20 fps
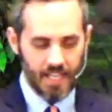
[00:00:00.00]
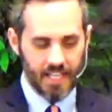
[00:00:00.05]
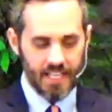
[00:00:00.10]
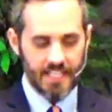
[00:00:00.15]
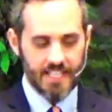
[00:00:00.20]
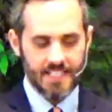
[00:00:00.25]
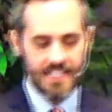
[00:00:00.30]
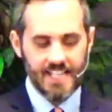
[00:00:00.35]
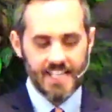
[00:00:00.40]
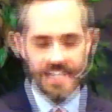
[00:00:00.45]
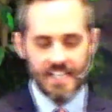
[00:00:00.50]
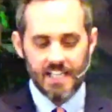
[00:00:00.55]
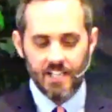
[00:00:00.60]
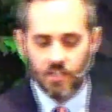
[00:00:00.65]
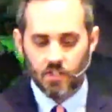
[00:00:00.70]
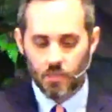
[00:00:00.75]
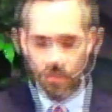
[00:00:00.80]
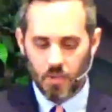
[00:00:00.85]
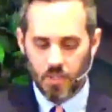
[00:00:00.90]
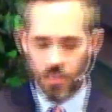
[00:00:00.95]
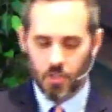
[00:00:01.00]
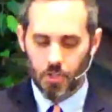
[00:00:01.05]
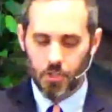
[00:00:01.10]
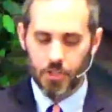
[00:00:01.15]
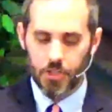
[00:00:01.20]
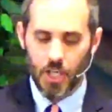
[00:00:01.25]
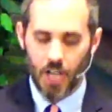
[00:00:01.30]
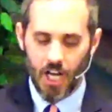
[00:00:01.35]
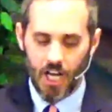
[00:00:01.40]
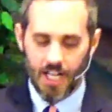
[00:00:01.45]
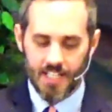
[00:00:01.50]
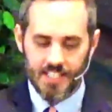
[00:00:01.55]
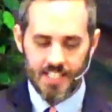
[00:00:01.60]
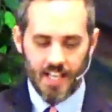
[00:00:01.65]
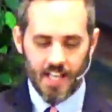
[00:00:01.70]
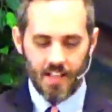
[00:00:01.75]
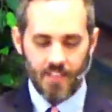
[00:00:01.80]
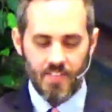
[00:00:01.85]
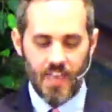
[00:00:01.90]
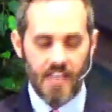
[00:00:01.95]
is that Israel thought
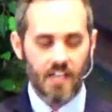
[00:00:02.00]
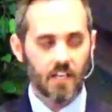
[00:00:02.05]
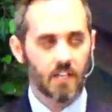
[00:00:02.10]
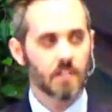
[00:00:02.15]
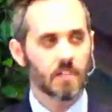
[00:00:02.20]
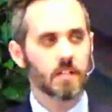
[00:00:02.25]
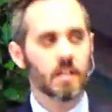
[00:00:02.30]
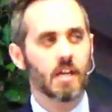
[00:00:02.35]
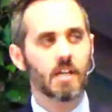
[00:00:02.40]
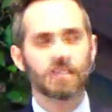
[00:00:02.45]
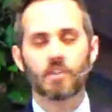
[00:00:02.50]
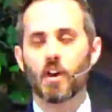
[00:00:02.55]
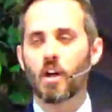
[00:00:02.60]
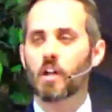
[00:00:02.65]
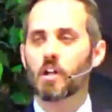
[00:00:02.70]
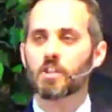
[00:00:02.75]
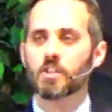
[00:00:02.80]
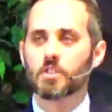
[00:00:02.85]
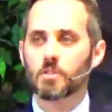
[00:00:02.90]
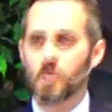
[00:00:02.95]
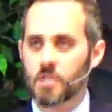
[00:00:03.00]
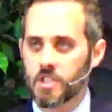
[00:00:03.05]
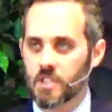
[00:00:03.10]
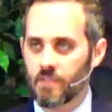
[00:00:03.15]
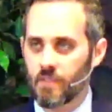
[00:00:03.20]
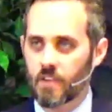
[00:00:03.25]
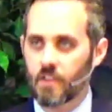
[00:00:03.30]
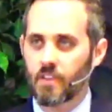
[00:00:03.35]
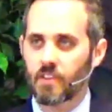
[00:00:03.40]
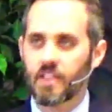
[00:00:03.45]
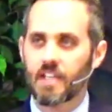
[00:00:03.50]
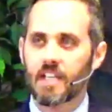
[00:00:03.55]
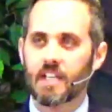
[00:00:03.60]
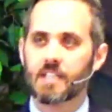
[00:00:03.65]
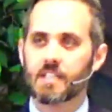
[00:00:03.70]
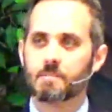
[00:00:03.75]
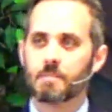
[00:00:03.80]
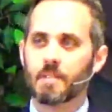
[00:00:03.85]
they could love all sorts of other things,